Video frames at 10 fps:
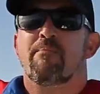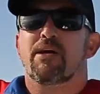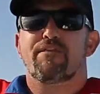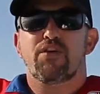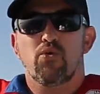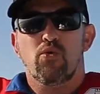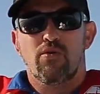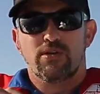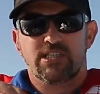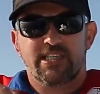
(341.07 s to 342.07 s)
but if
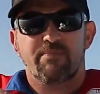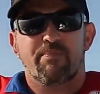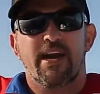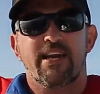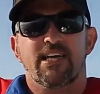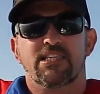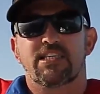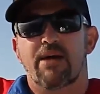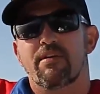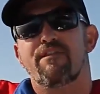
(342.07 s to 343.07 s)
your stick bait is
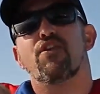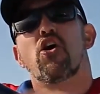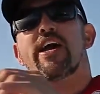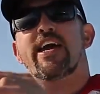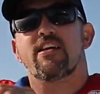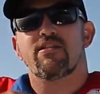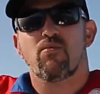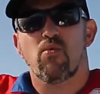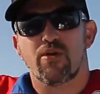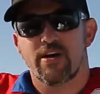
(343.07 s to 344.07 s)
coming flying out of the
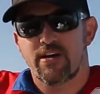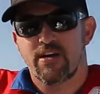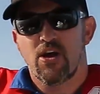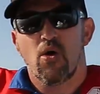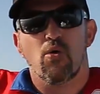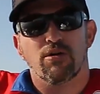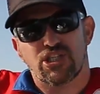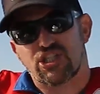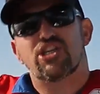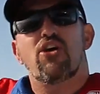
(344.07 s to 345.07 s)
water or
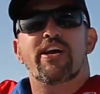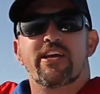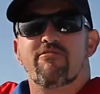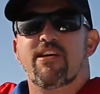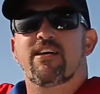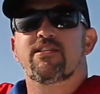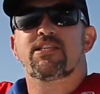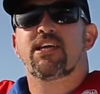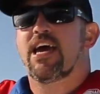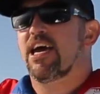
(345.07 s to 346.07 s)
it's sliding
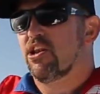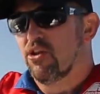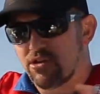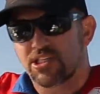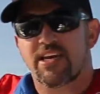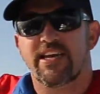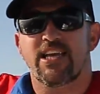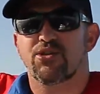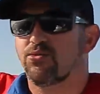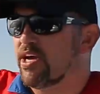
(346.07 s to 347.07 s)
around, it looks
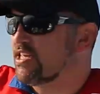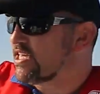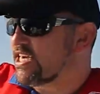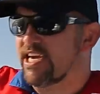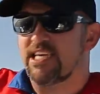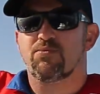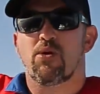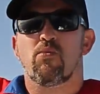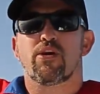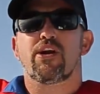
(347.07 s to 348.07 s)
unnatural and the kingies
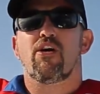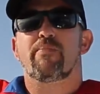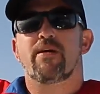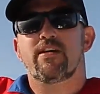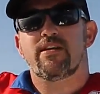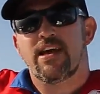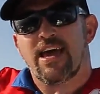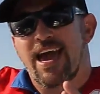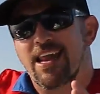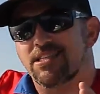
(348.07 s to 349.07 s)
won't want to know about it.
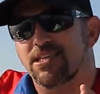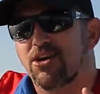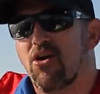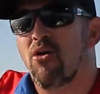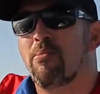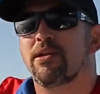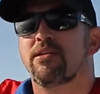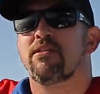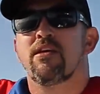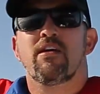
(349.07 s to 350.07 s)
And it's a
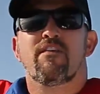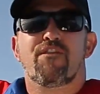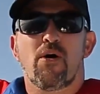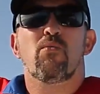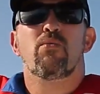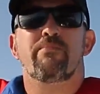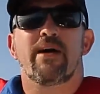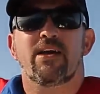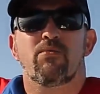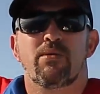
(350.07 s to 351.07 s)
common fault we
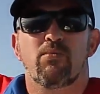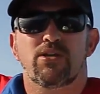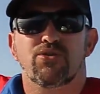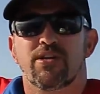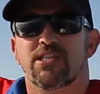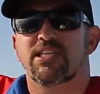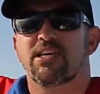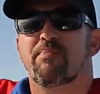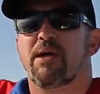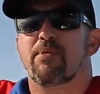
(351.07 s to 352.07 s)
make when we're trying to
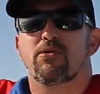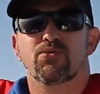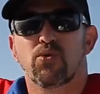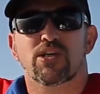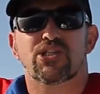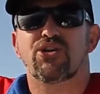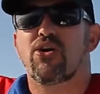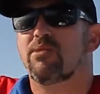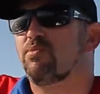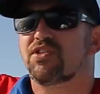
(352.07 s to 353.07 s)
stick bait, because we're all
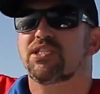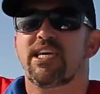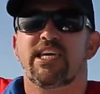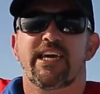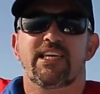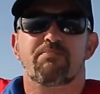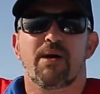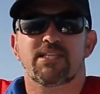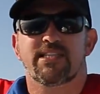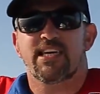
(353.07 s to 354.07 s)
excited, we've seen kingies
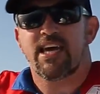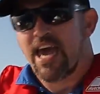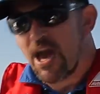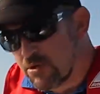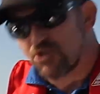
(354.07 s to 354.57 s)
busting, and we